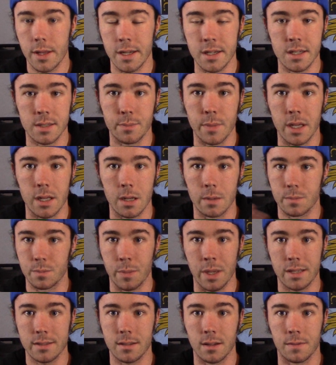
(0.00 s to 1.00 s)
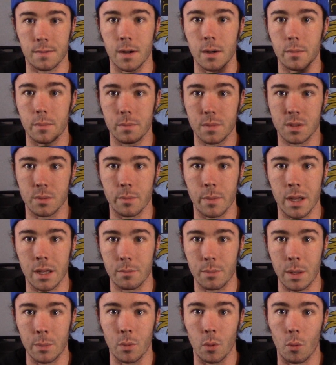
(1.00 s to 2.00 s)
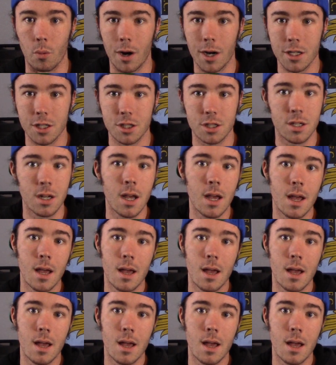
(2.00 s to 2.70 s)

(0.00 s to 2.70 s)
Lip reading: They just make stuff up to make people watch